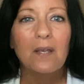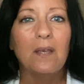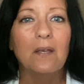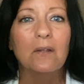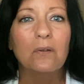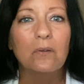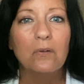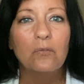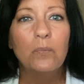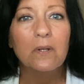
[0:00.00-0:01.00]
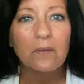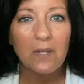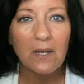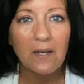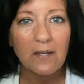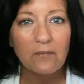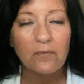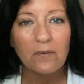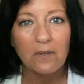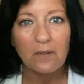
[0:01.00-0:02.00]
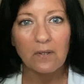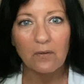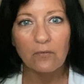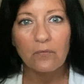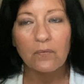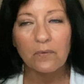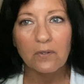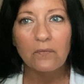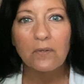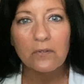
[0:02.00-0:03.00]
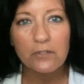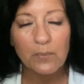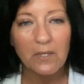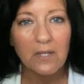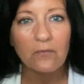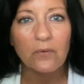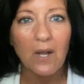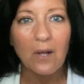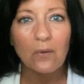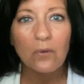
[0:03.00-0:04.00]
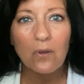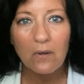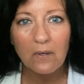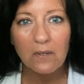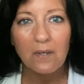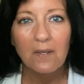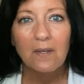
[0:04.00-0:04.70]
And you've been alive and have lived on this planet for how long,